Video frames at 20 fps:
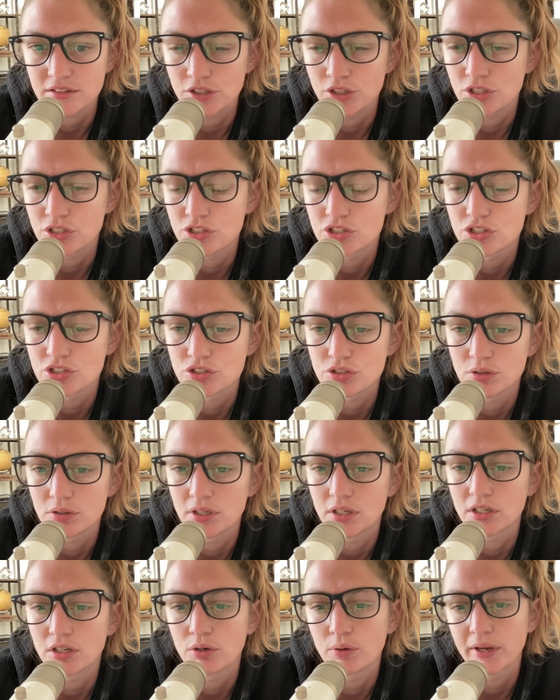you can just do
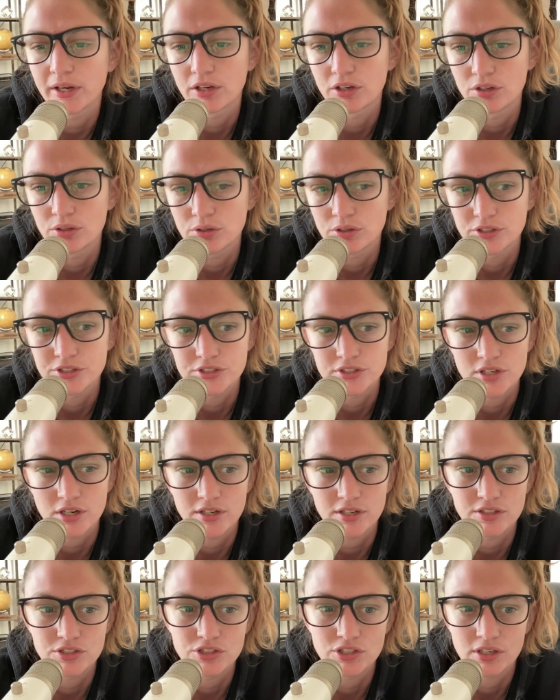a quick Google
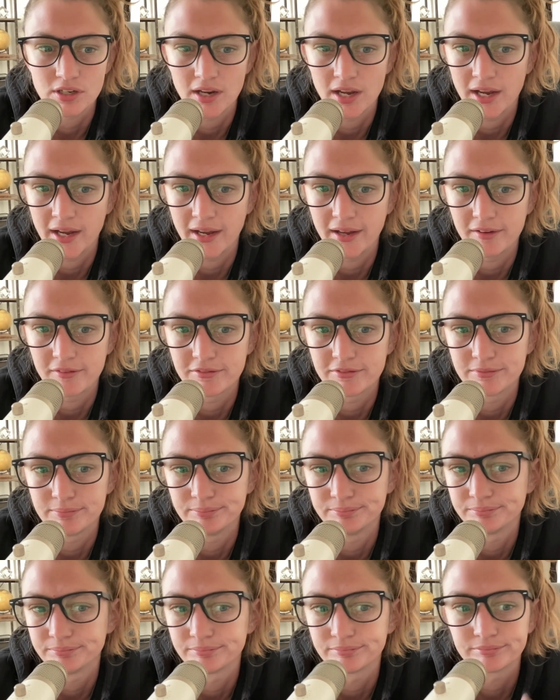search of
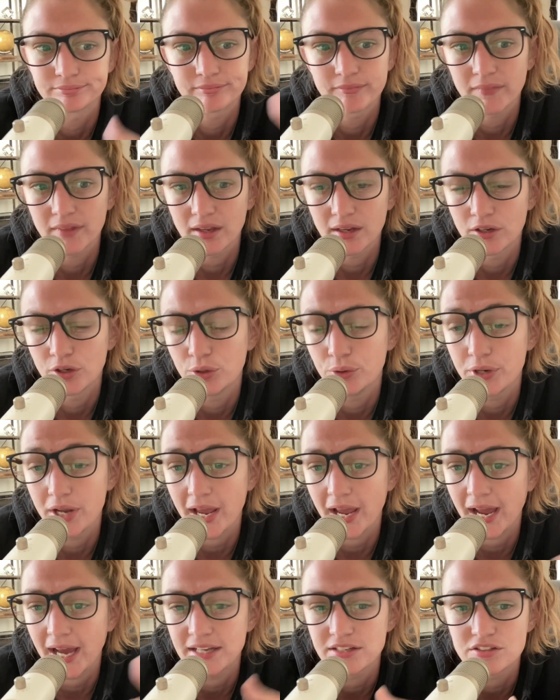who to
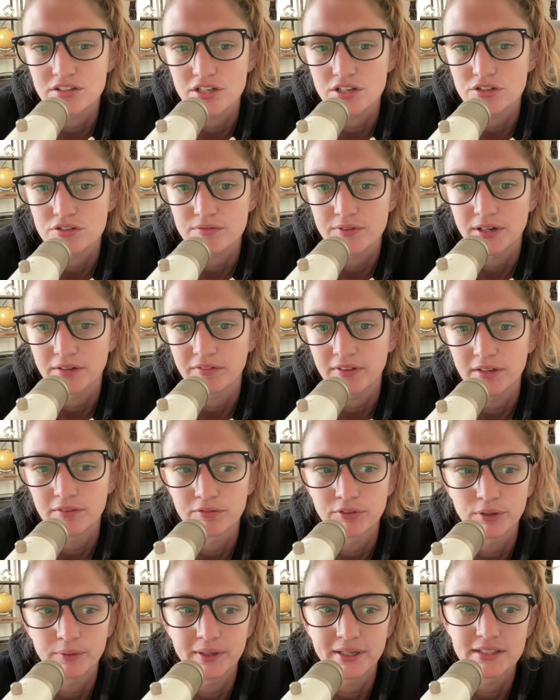add to your sphere of
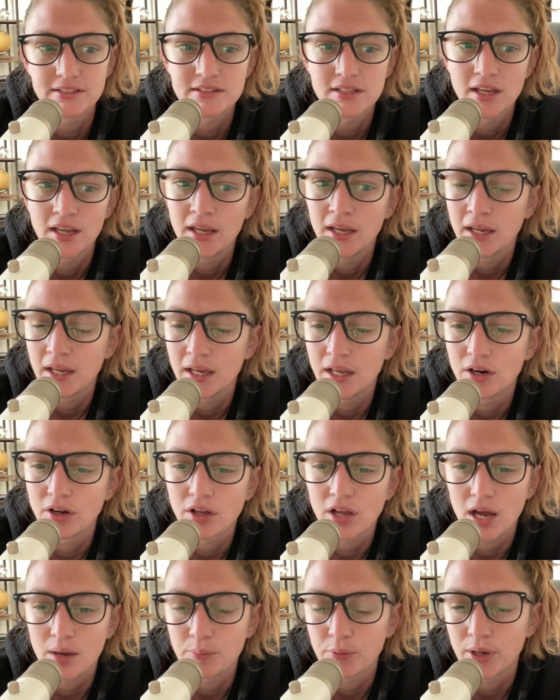influence. It'll
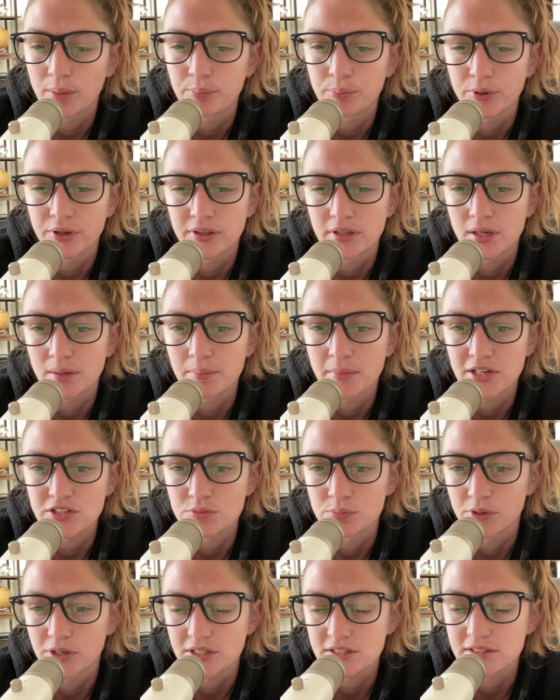come up with a much
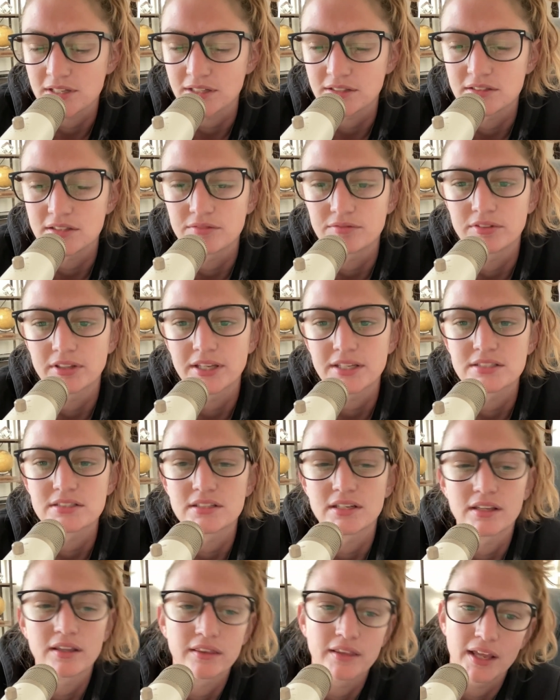more extensive list
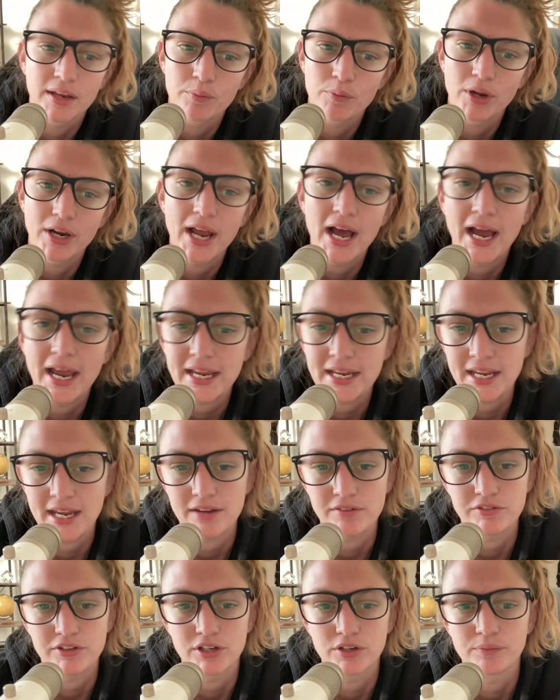than what I
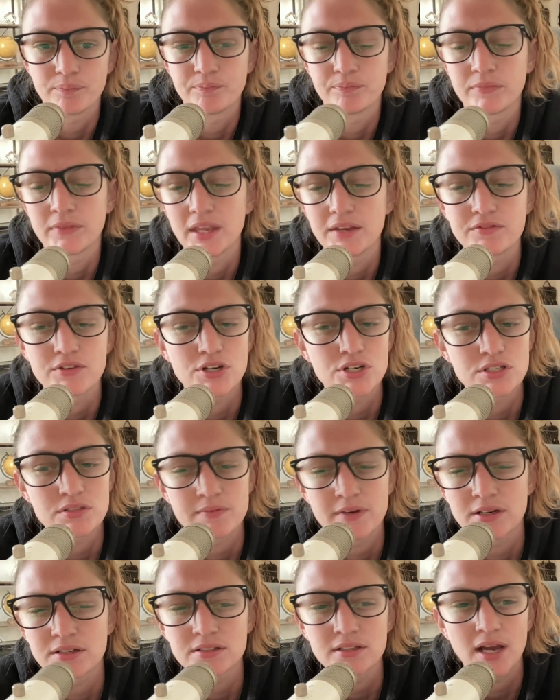gave you. If your
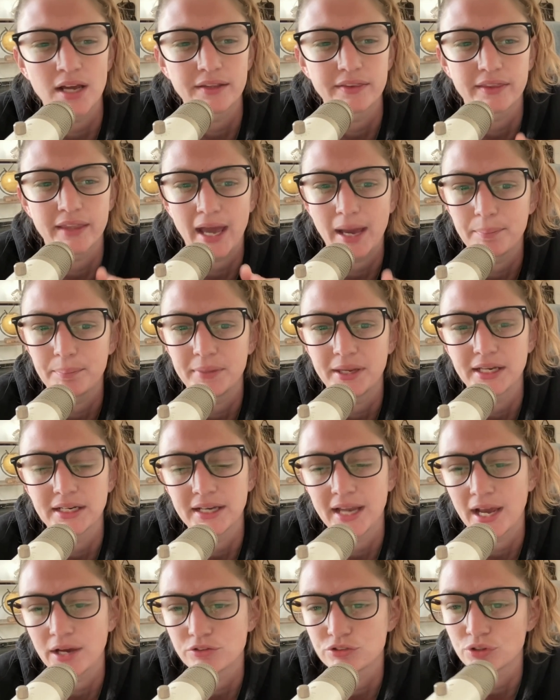sphere is not that big
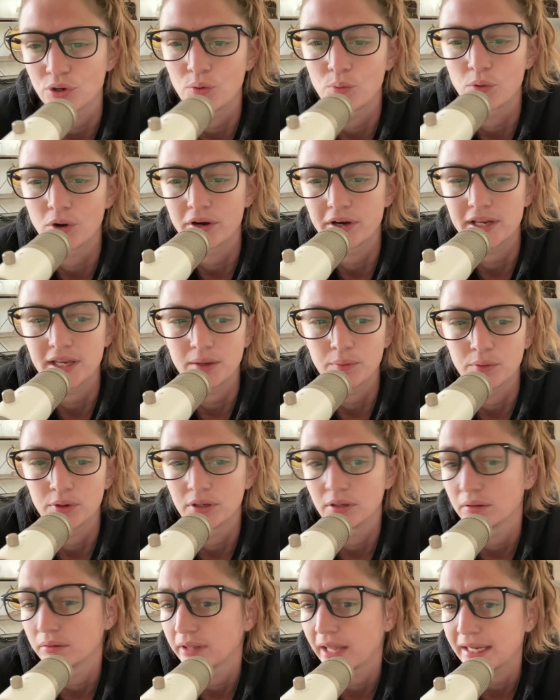now, don't worry. It
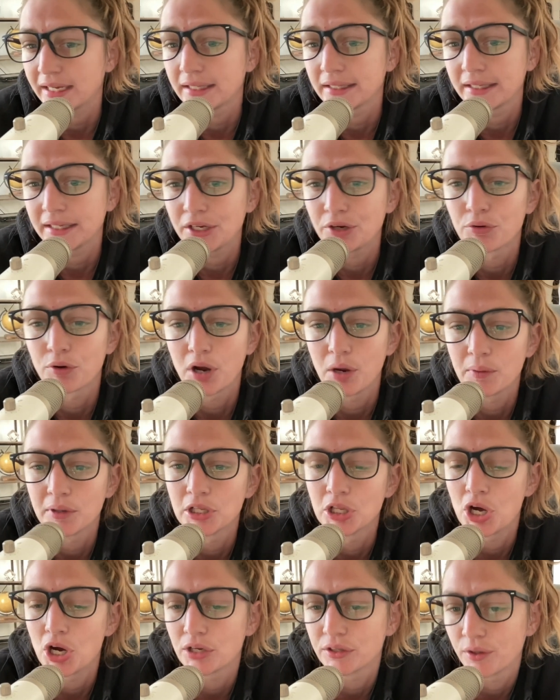will likely grow
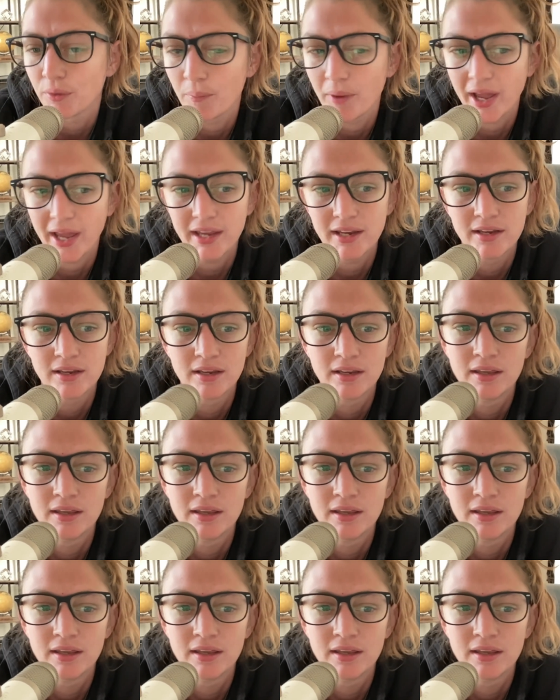along the way.